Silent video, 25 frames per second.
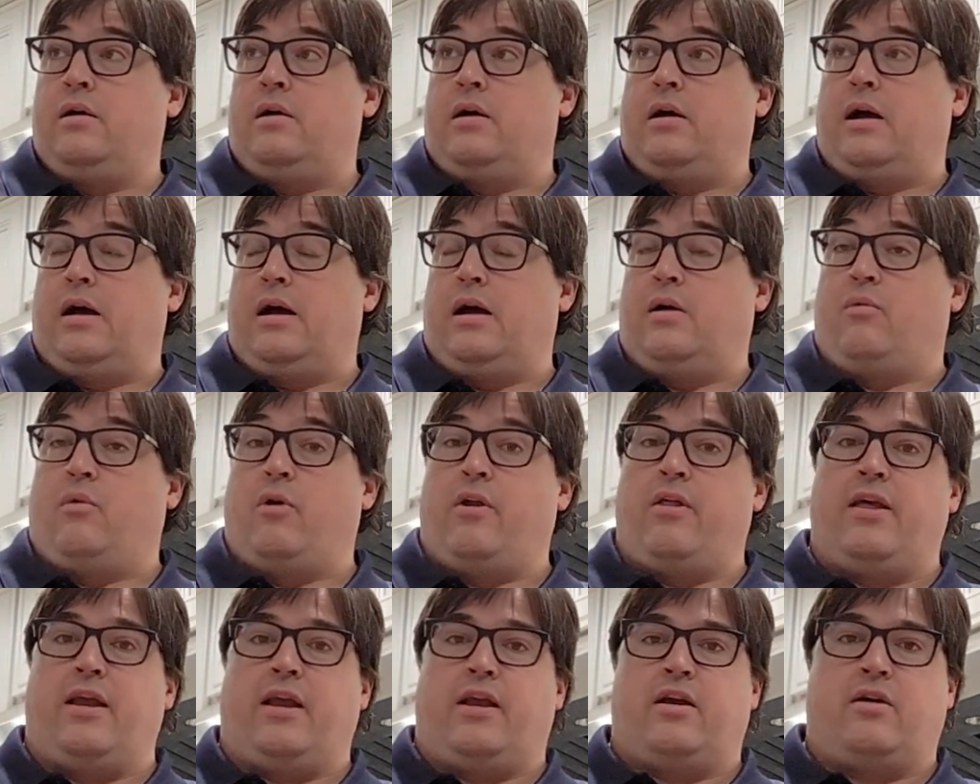
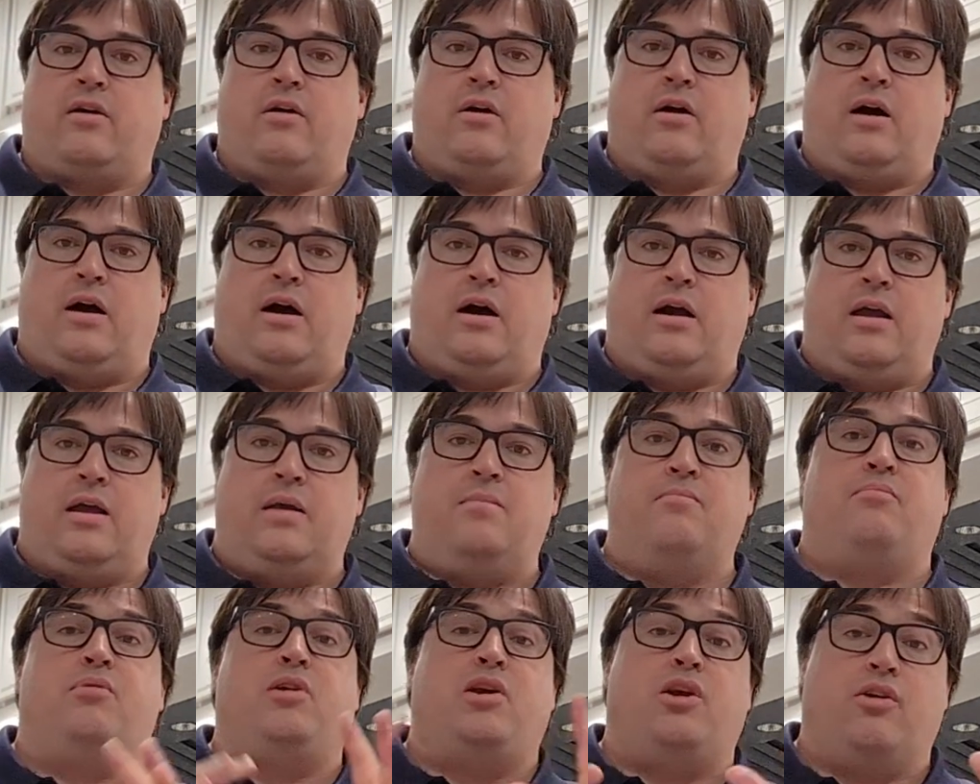what are they,
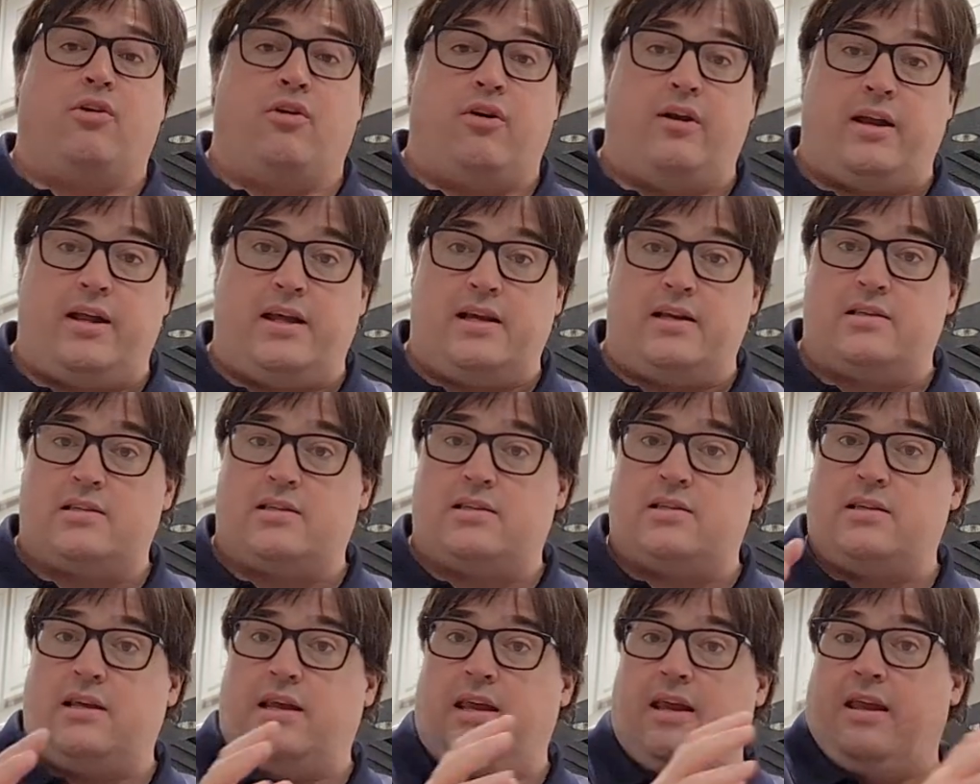
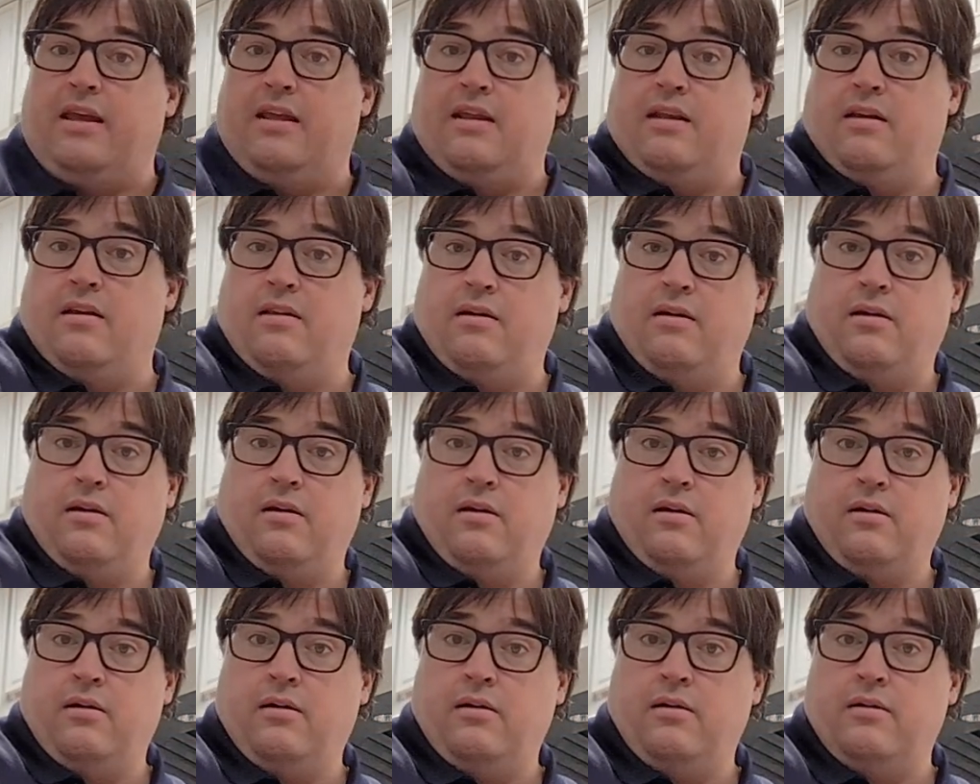impurities in,
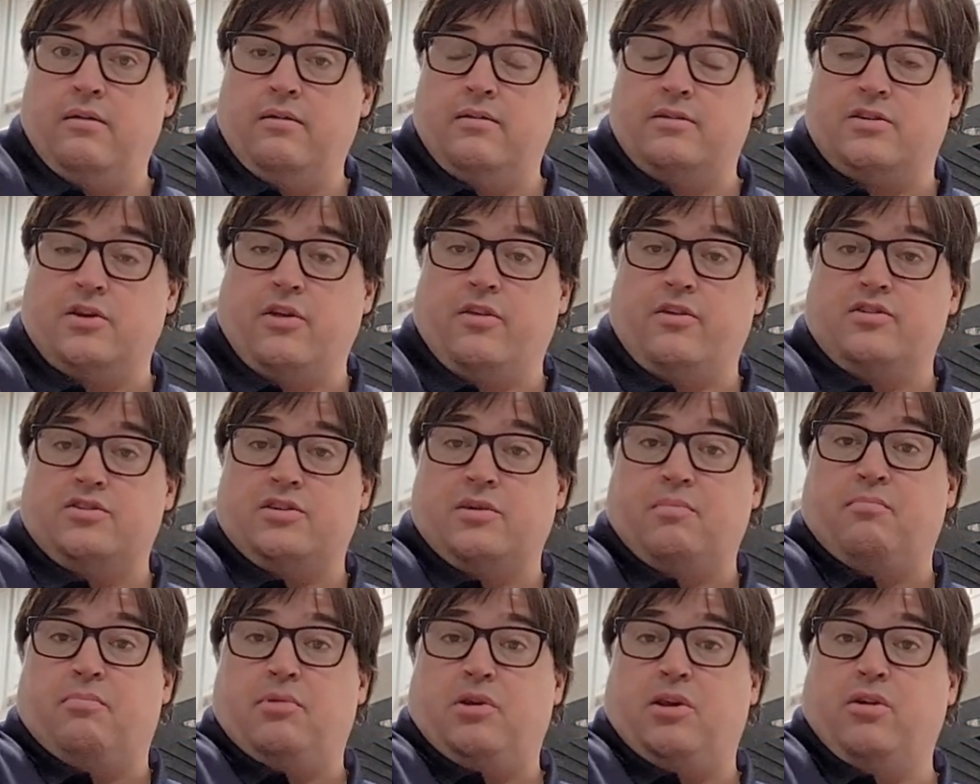so there's
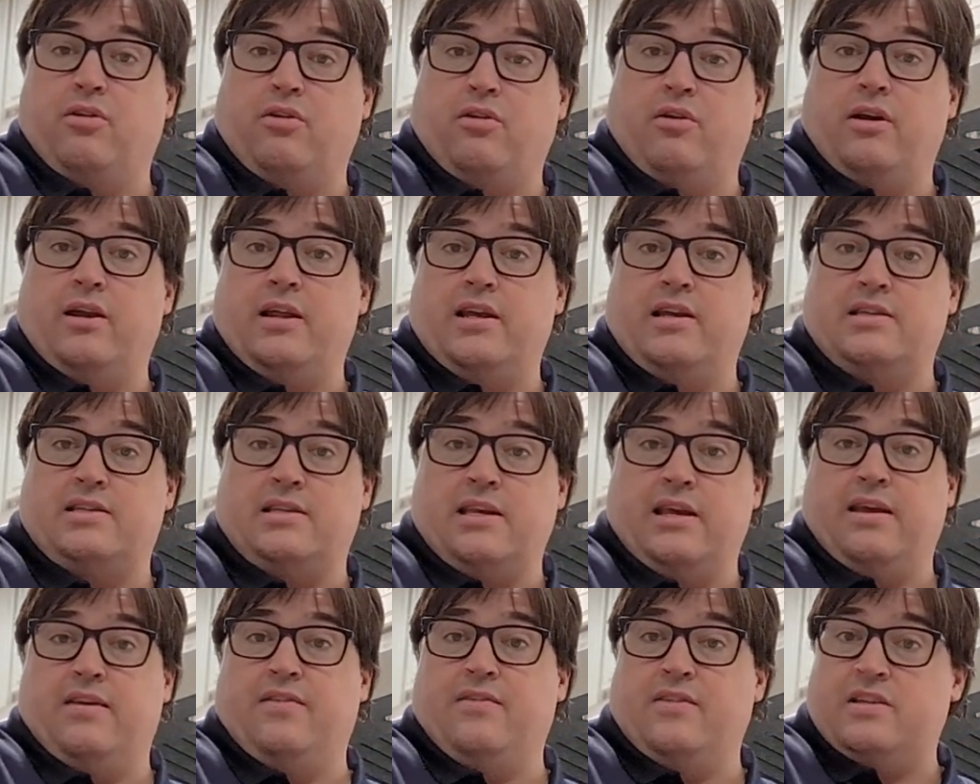impurities
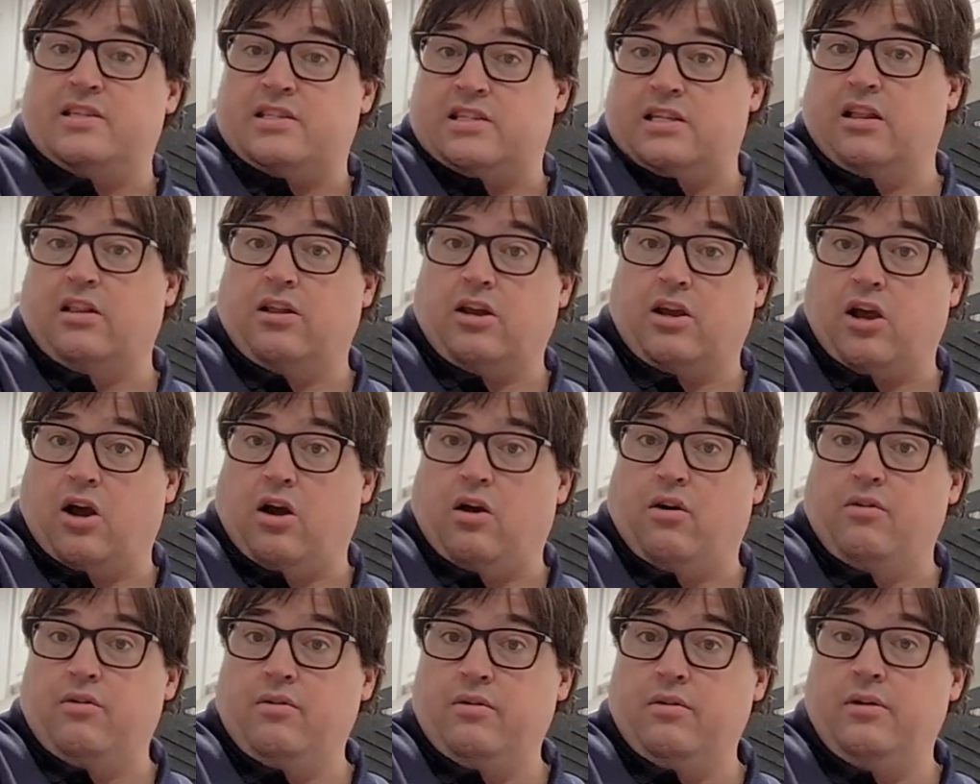in the
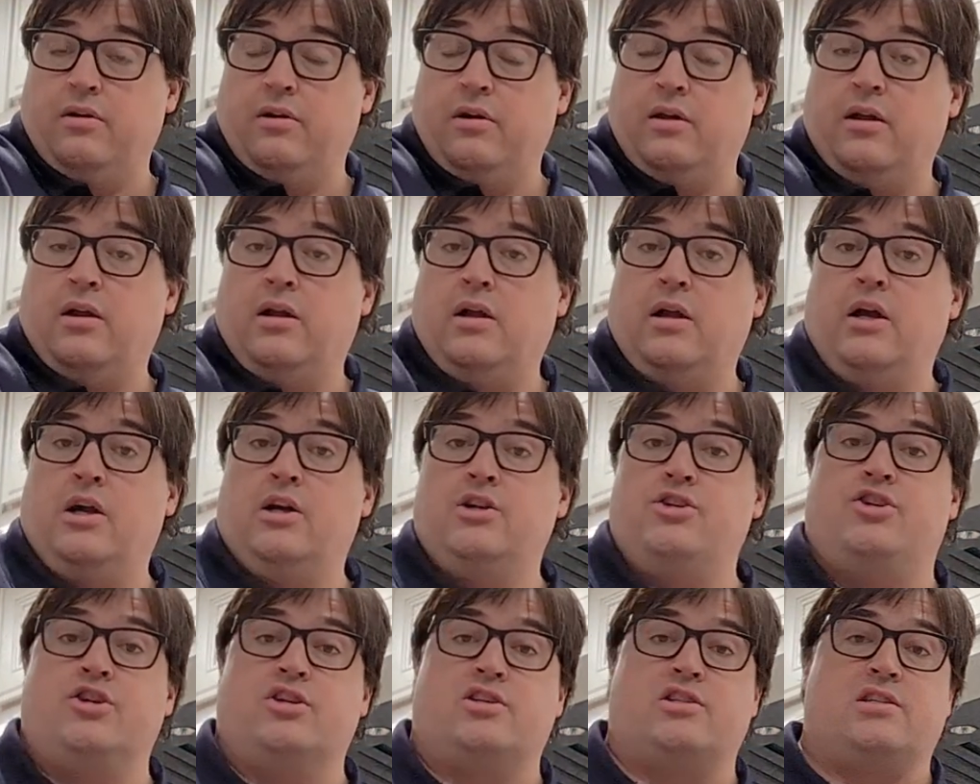silicone,
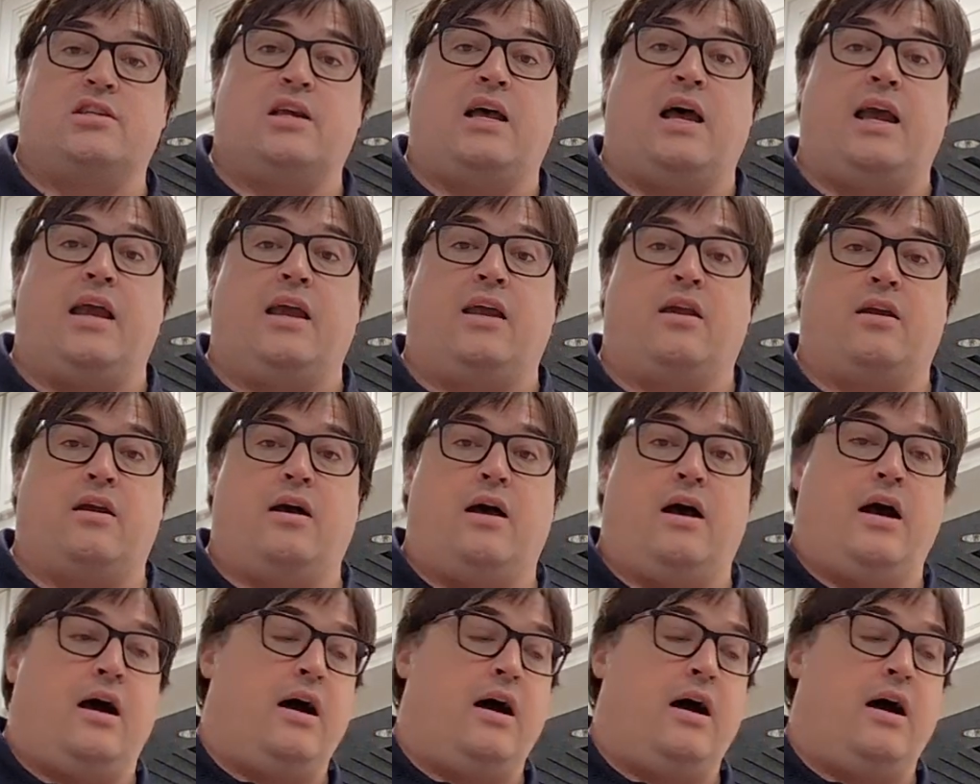just like